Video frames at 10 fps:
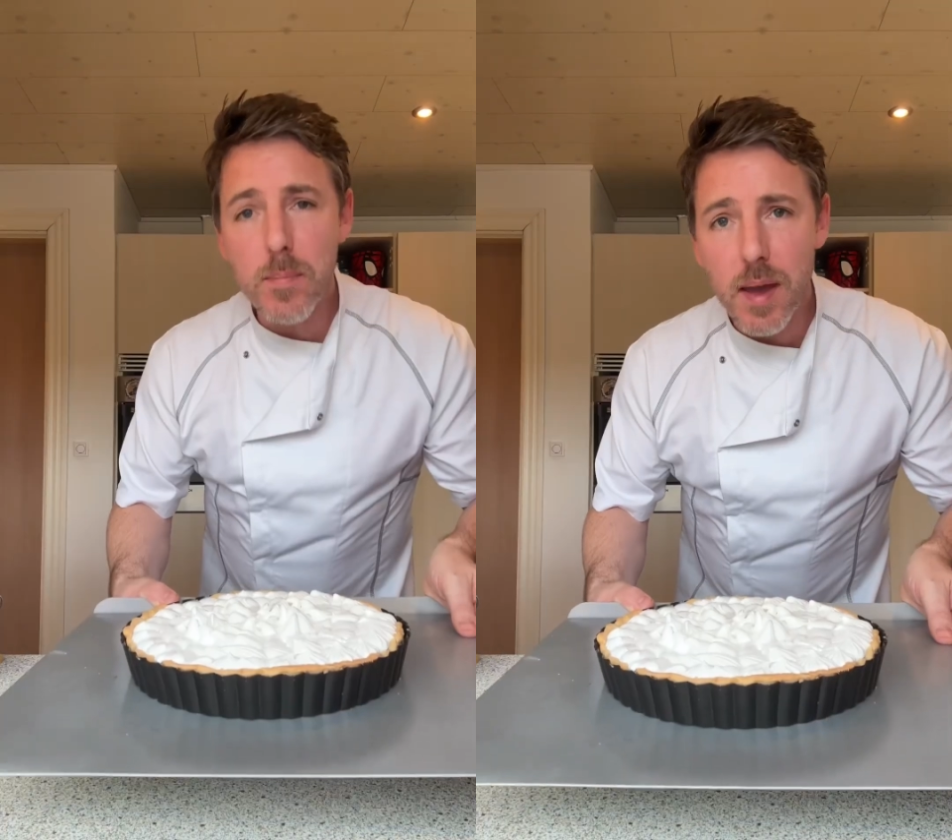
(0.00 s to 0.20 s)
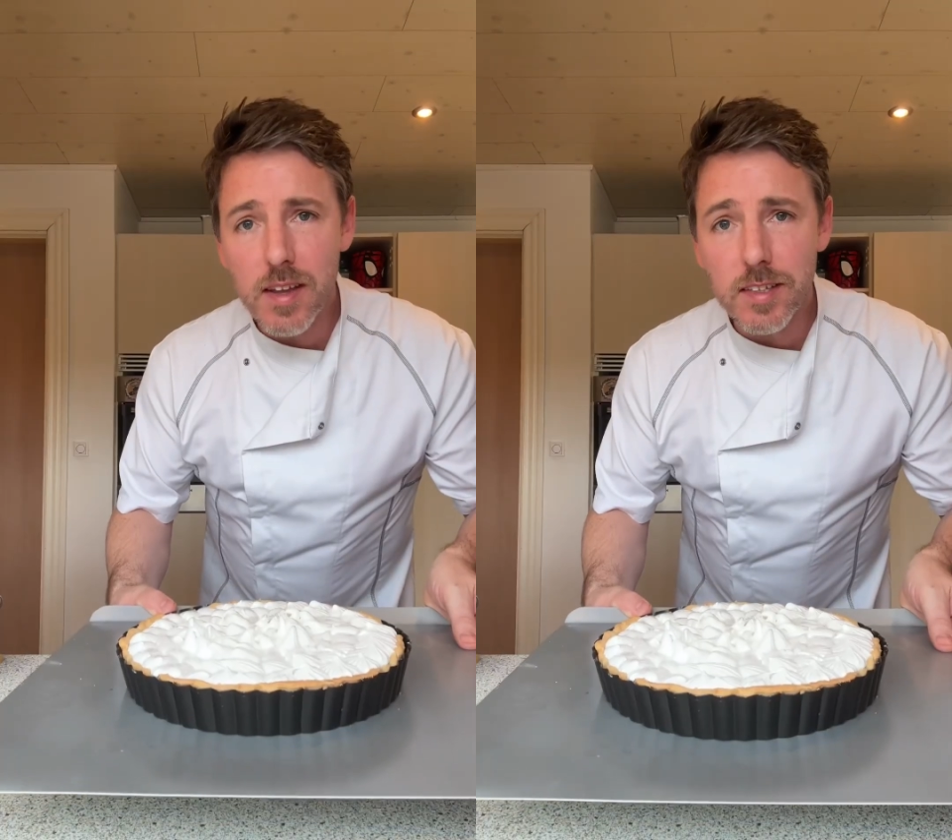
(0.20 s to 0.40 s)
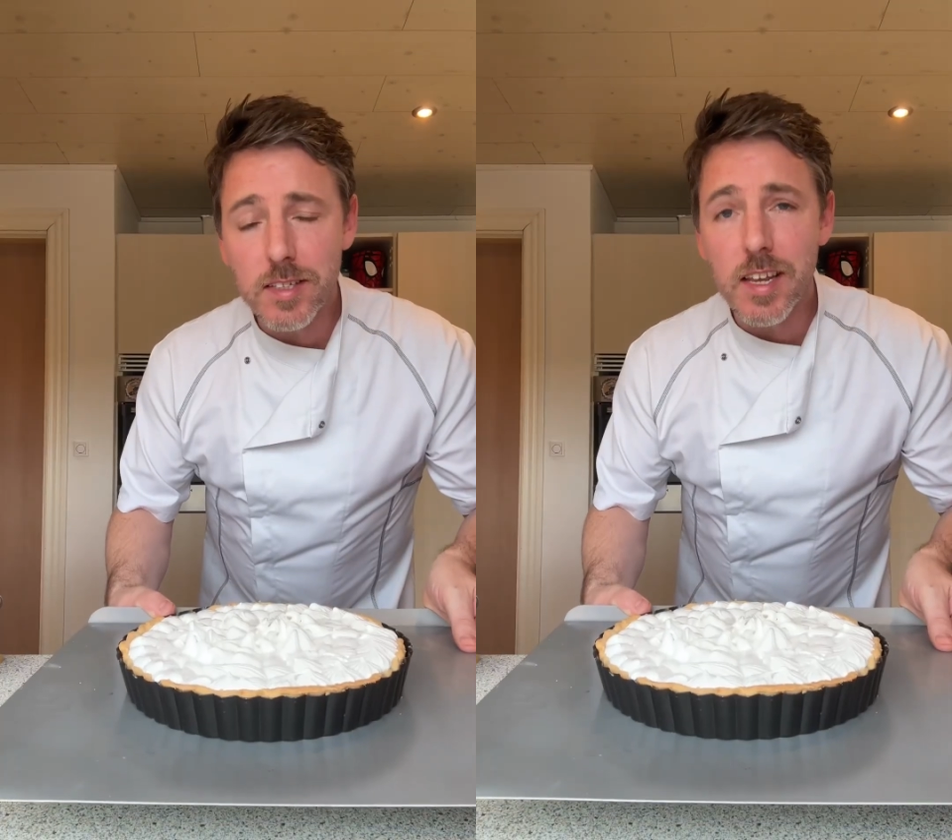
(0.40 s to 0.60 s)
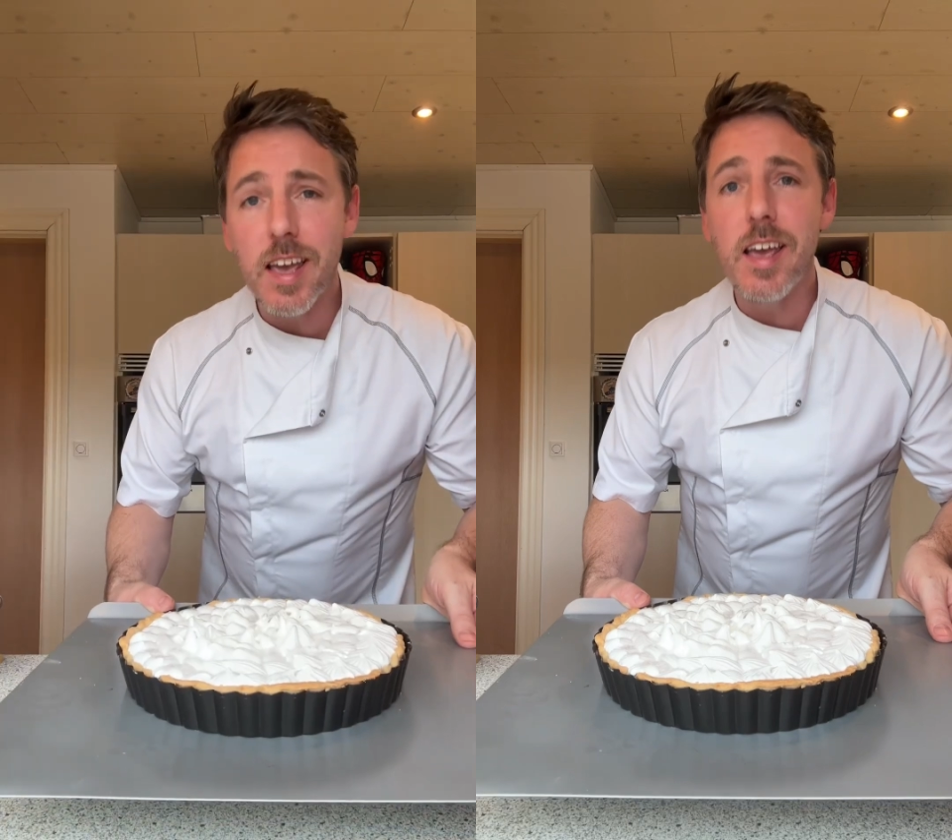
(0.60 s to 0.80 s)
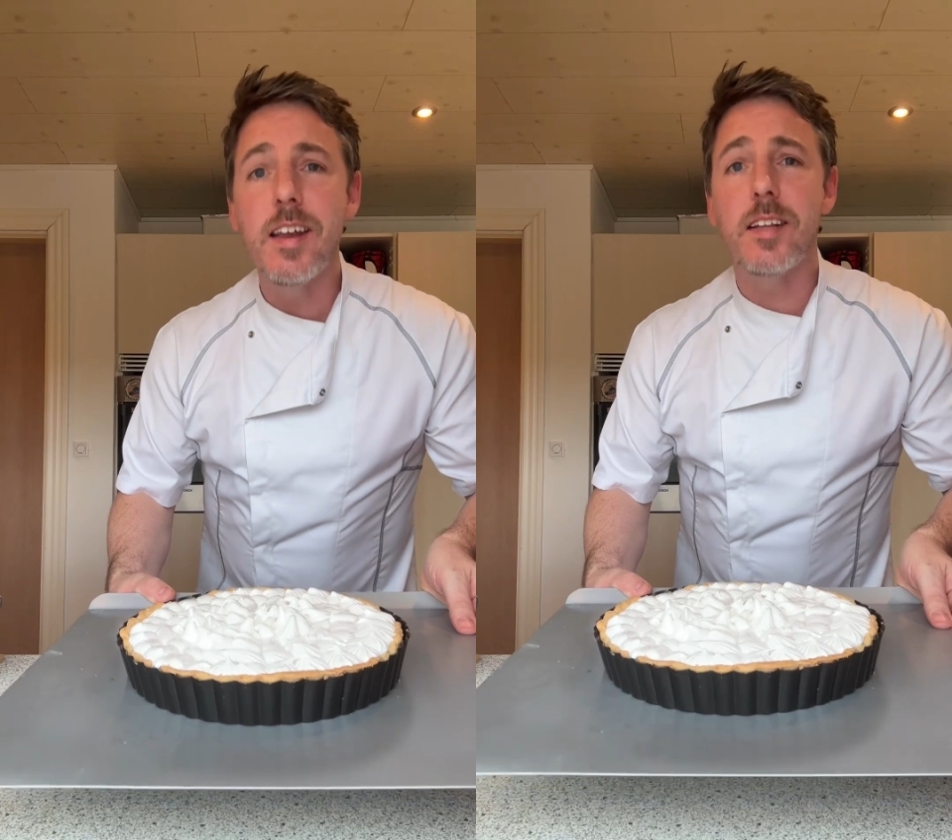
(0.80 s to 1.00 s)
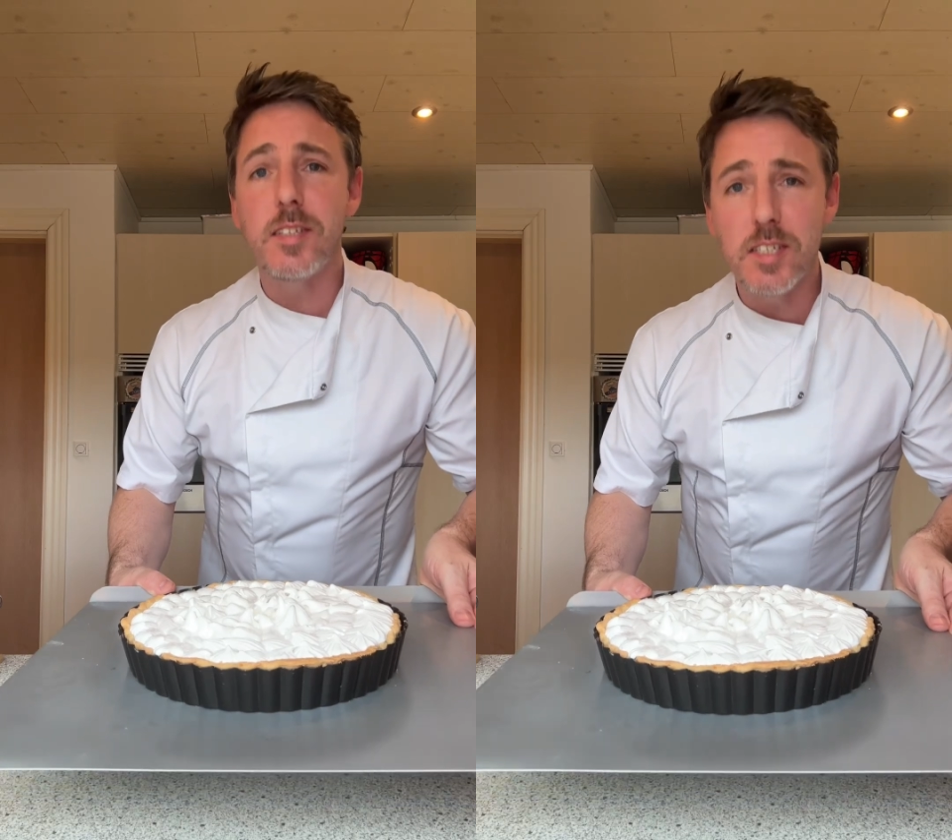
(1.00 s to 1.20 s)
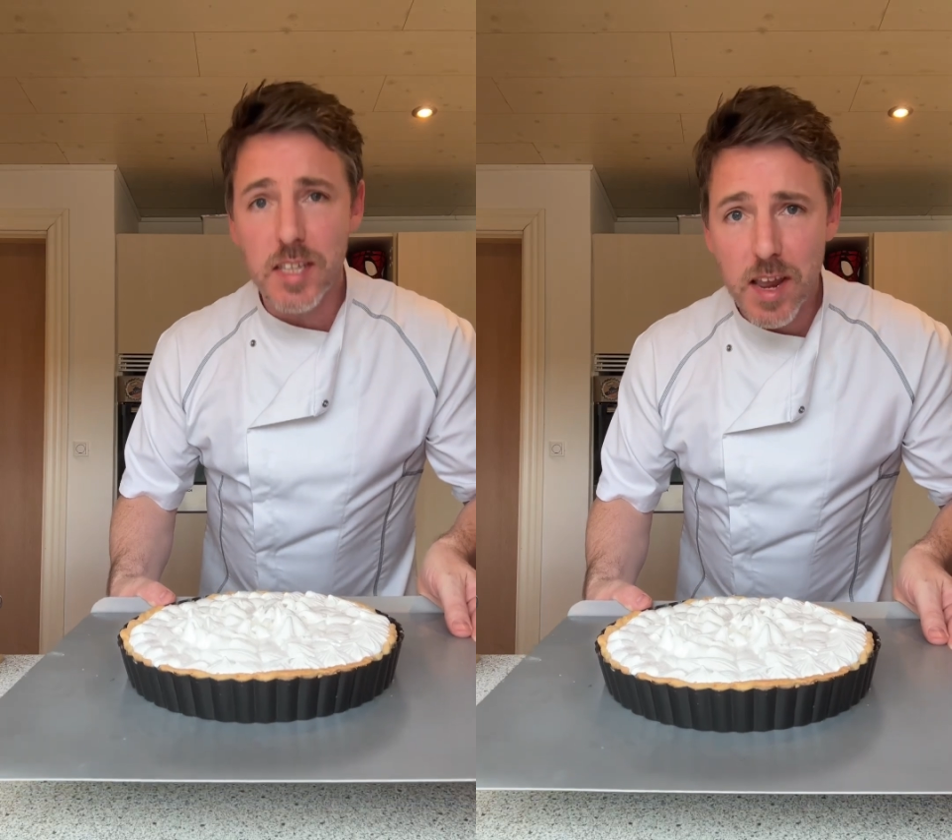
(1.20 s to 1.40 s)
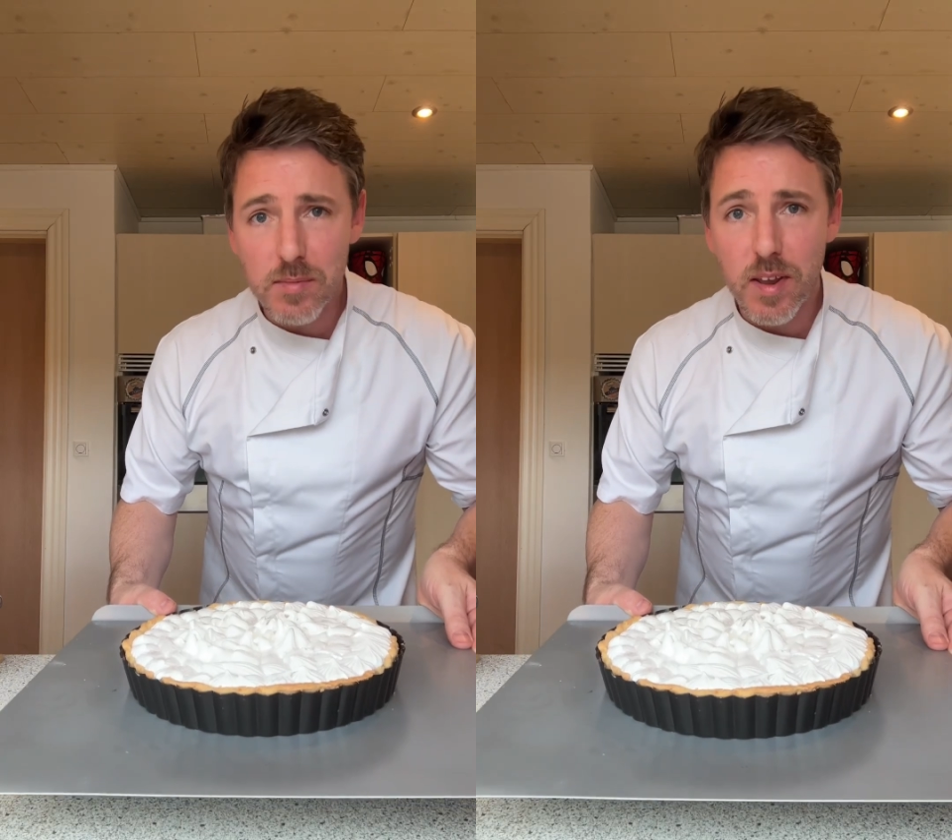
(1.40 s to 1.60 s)
to bake this again at the
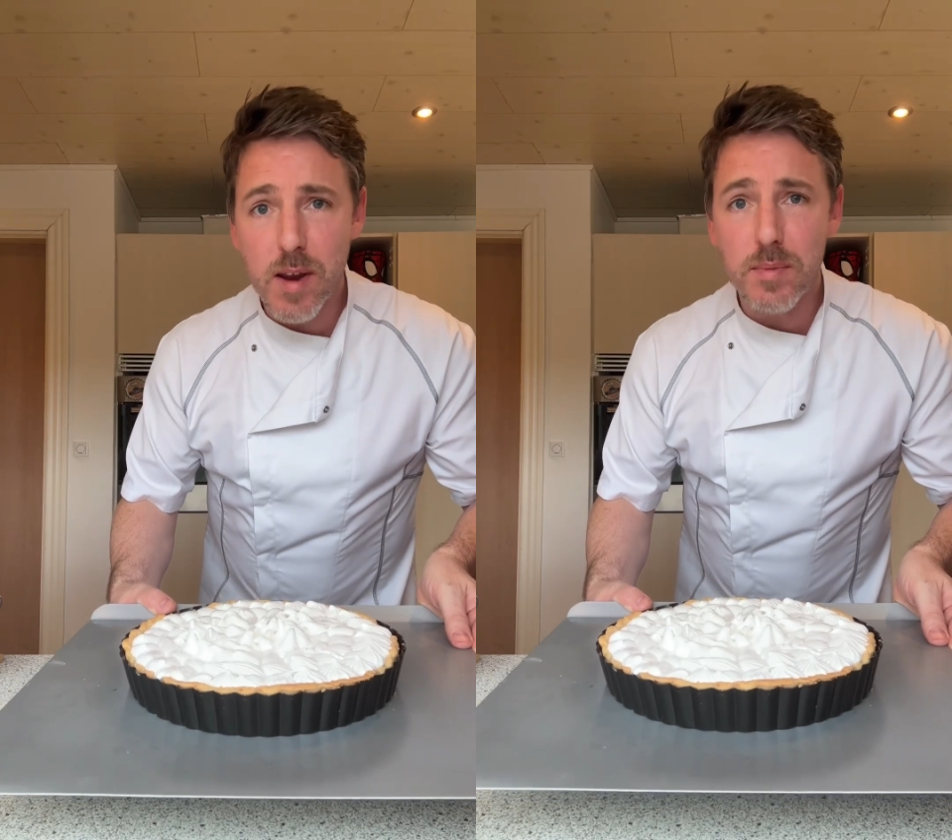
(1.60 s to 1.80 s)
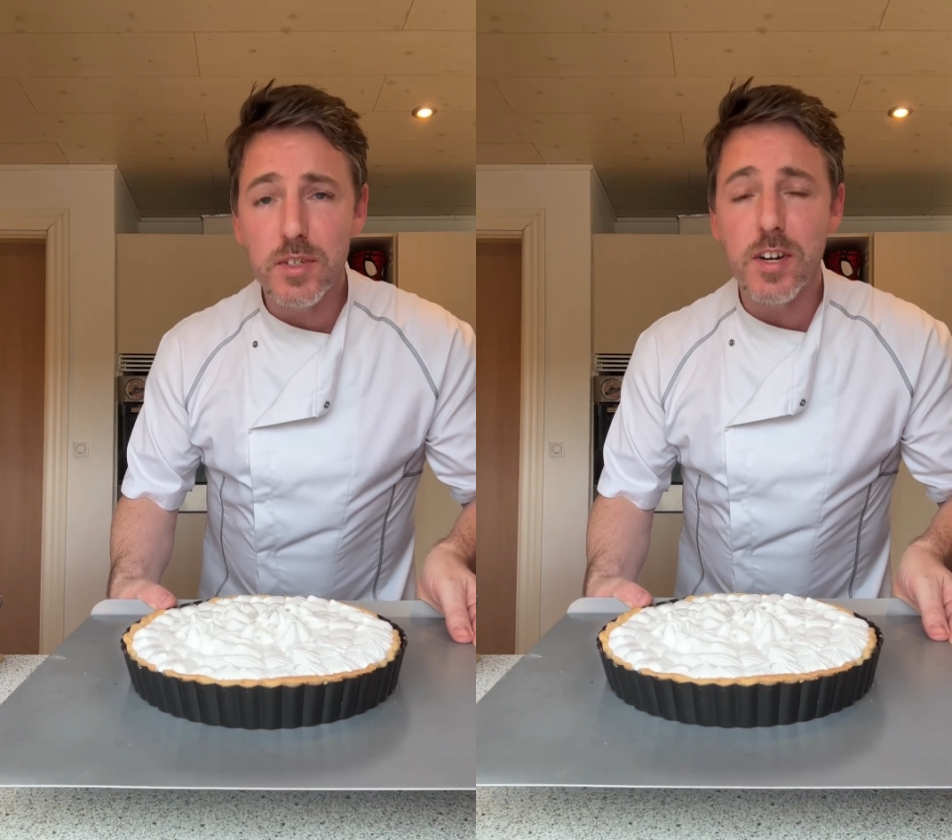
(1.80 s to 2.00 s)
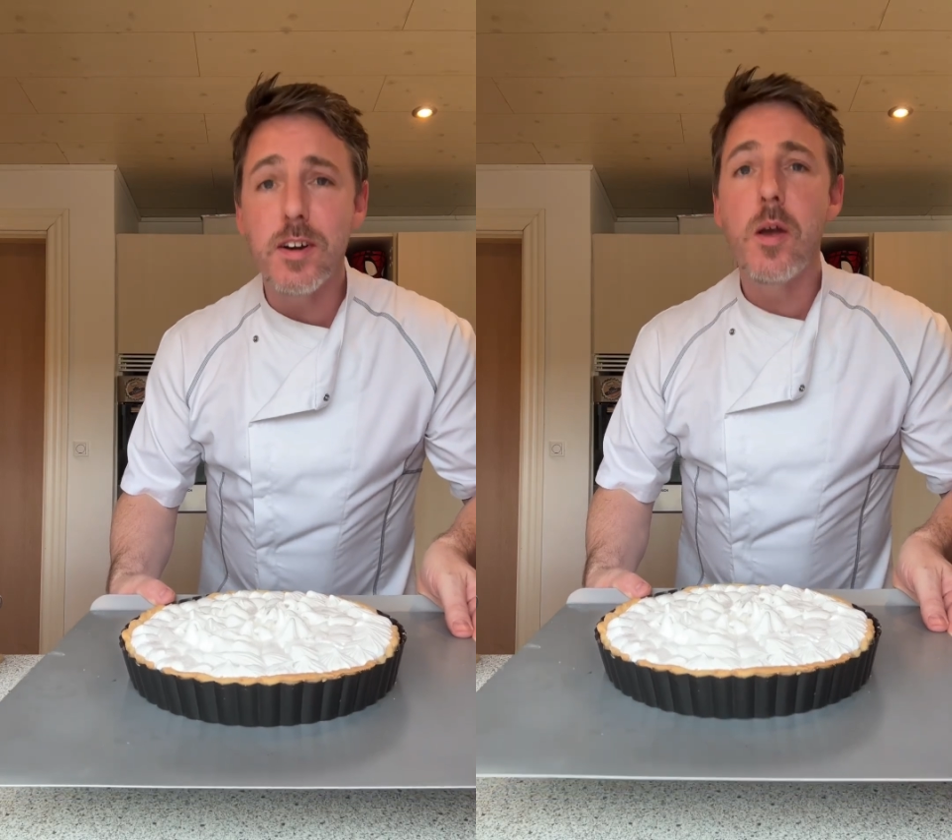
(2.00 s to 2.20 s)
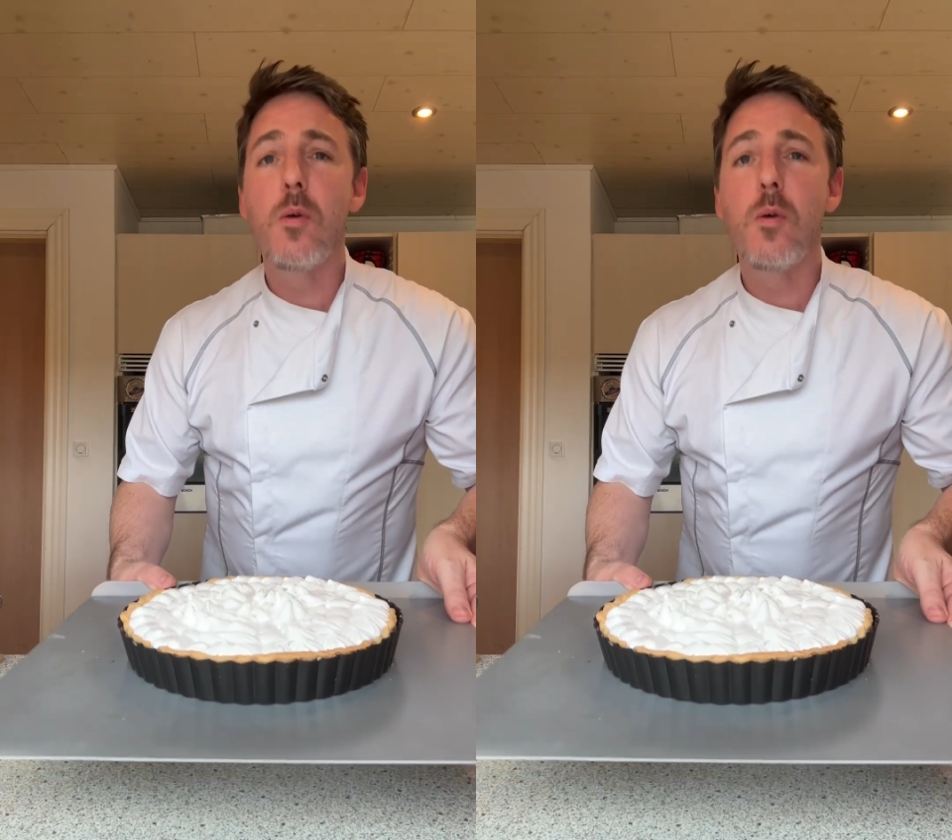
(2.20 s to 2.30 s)
same temperature,